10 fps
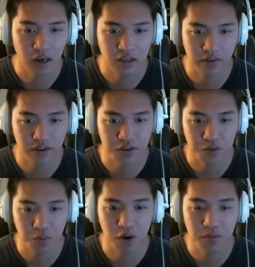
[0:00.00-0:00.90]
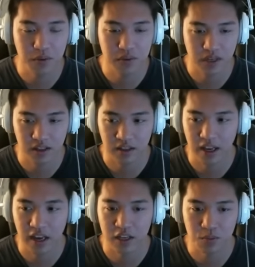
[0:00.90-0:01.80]
very small movements, I think
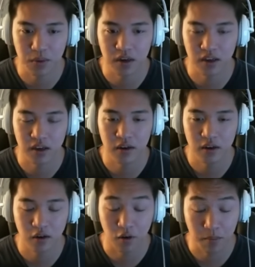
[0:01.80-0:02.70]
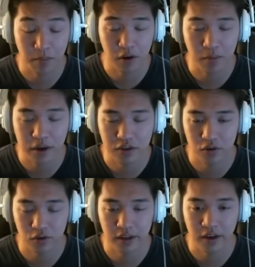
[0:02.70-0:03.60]
that edge panning or middle mouse
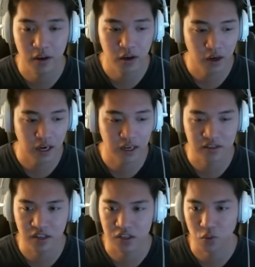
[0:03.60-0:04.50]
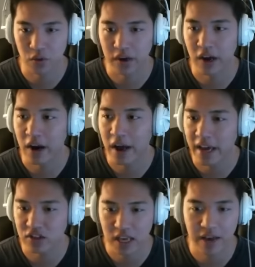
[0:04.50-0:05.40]
scrolling does win out. I
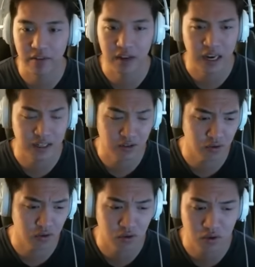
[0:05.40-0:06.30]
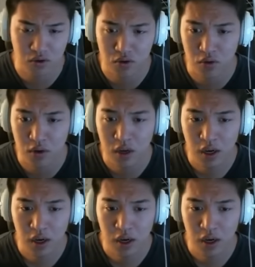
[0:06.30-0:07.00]
actually haven't gotten too used to